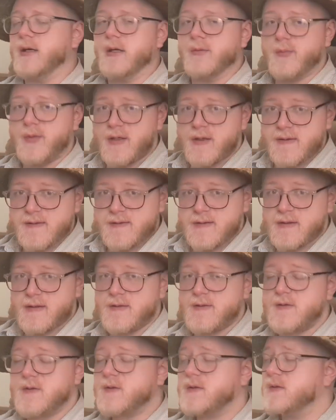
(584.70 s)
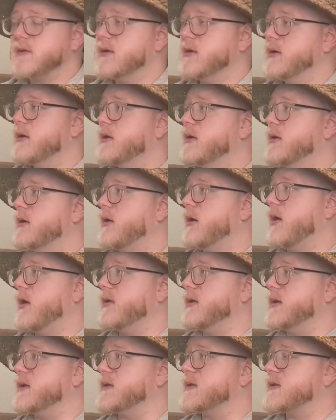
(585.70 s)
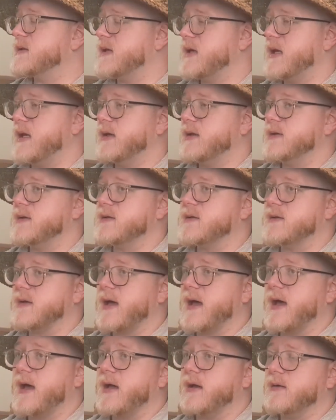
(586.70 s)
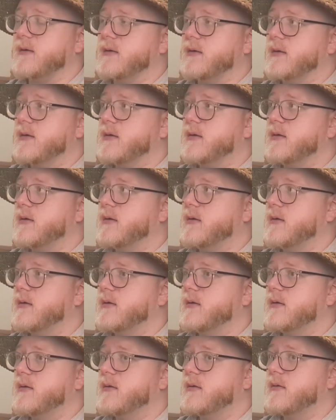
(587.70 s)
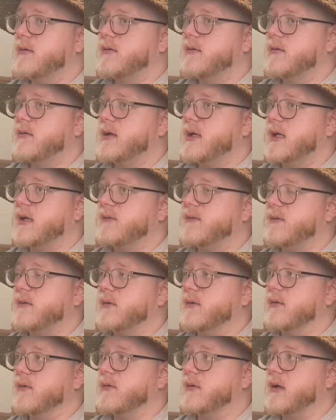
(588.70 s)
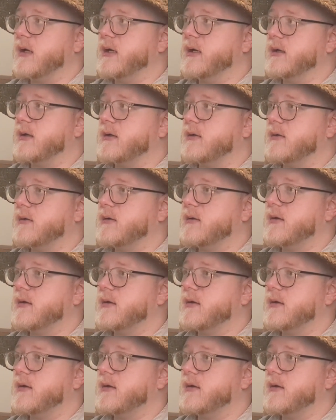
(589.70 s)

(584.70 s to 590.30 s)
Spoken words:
it like business, all these things that if you're like